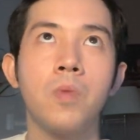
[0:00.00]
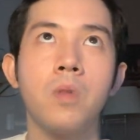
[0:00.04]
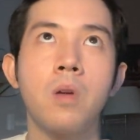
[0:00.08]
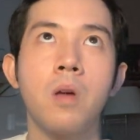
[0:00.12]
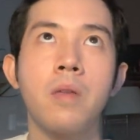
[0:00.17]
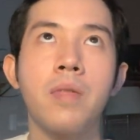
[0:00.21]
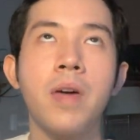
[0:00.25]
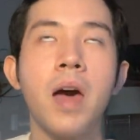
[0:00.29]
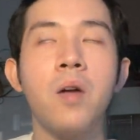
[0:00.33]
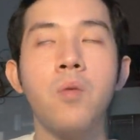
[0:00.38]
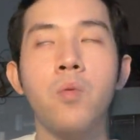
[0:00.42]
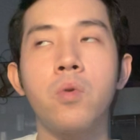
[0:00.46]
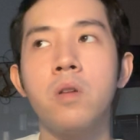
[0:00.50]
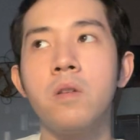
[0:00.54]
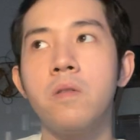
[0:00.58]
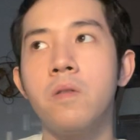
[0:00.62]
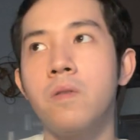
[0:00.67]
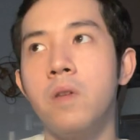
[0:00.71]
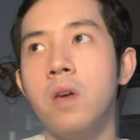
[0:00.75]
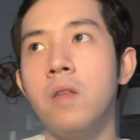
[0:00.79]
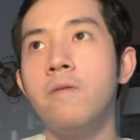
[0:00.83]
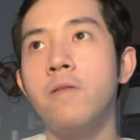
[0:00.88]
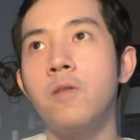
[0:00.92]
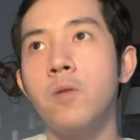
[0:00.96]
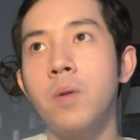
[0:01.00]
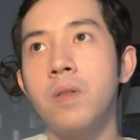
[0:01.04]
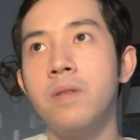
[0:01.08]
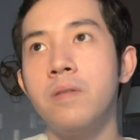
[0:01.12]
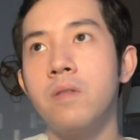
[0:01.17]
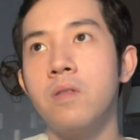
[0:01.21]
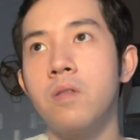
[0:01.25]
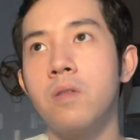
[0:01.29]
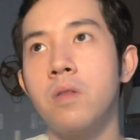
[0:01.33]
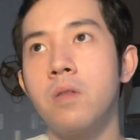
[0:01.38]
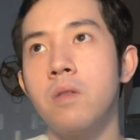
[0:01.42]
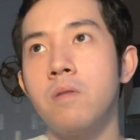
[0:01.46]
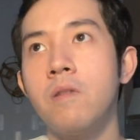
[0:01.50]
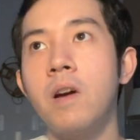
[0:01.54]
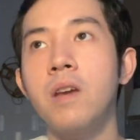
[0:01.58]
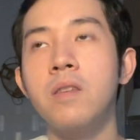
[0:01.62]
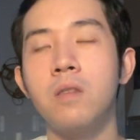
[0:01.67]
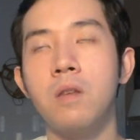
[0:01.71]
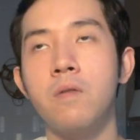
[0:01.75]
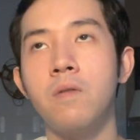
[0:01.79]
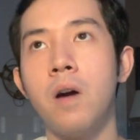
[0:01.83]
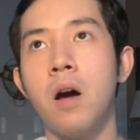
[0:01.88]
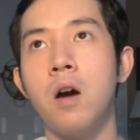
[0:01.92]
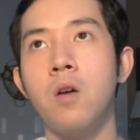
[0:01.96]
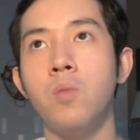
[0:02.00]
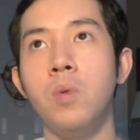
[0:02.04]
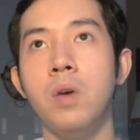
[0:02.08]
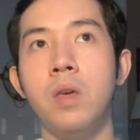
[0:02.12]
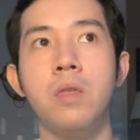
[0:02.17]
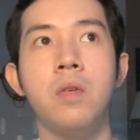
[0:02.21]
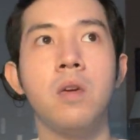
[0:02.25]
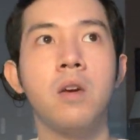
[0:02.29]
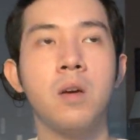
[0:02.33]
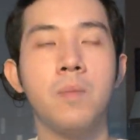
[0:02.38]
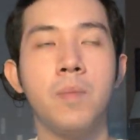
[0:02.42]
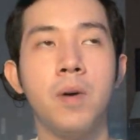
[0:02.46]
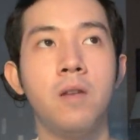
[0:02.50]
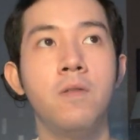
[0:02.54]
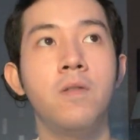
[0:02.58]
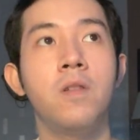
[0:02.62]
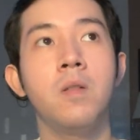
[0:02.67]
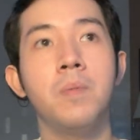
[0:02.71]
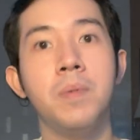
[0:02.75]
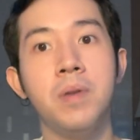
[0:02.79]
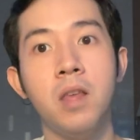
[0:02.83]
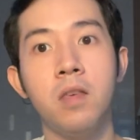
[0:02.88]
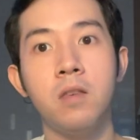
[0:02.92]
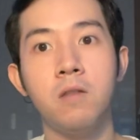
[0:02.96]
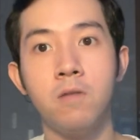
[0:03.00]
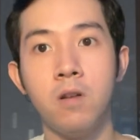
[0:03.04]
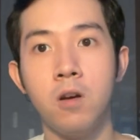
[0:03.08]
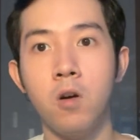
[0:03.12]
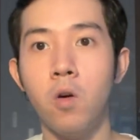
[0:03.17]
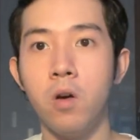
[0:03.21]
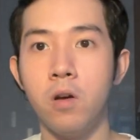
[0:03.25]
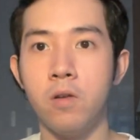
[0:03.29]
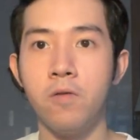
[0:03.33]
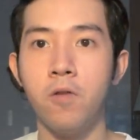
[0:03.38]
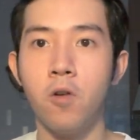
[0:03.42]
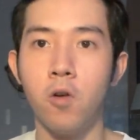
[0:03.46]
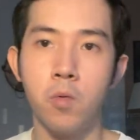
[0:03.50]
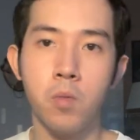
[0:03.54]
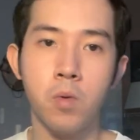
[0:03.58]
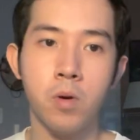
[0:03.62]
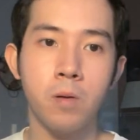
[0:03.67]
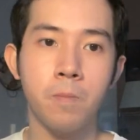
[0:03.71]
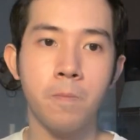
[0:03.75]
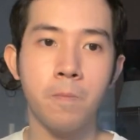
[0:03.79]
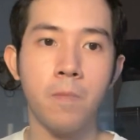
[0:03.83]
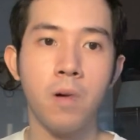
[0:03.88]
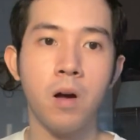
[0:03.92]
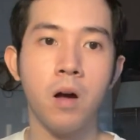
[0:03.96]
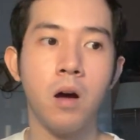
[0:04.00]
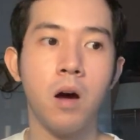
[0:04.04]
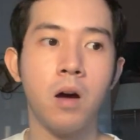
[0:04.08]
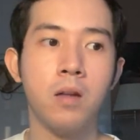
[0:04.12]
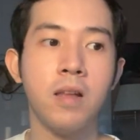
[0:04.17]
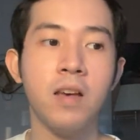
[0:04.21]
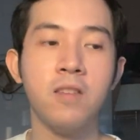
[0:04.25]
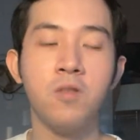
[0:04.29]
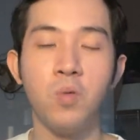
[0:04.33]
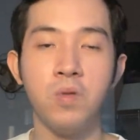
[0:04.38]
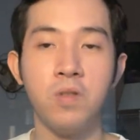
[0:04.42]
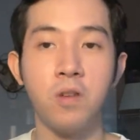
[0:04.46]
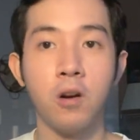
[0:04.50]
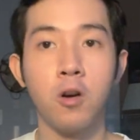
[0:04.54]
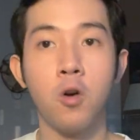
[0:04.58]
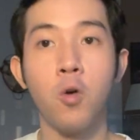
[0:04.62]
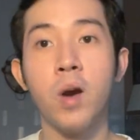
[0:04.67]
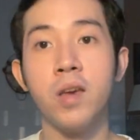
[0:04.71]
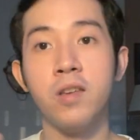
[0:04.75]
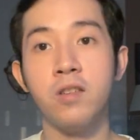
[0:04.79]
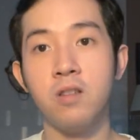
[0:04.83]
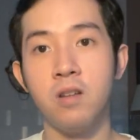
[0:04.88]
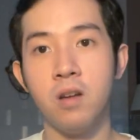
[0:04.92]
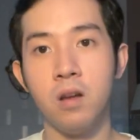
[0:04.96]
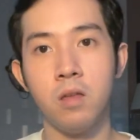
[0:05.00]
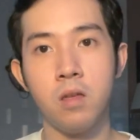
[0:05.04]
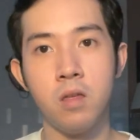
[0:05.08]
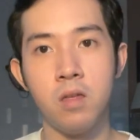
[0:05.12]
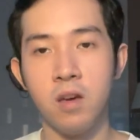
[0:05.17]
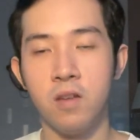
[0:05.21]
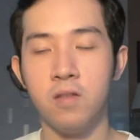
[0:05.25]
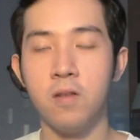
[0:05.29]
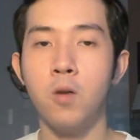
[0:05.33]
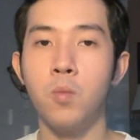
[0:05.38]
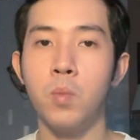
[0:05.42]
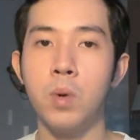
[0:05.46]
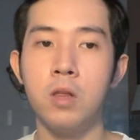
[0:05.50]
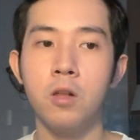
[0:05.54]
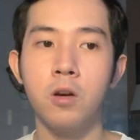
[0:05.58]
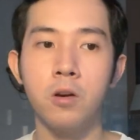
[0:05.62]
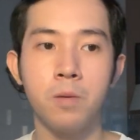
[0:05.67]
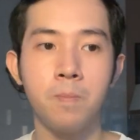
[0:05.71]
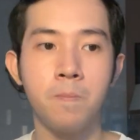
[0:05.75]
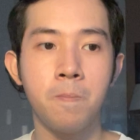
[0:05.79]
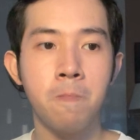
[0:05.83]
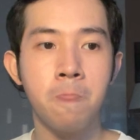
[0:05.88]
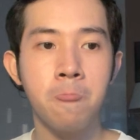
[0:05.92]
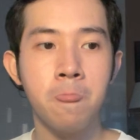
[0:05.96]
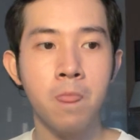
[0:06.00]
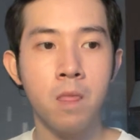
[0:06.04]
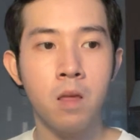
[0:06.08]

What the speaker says: That would have influenced the rest of how we think about Philippine history going forward, unless we start questioning the things that we learn.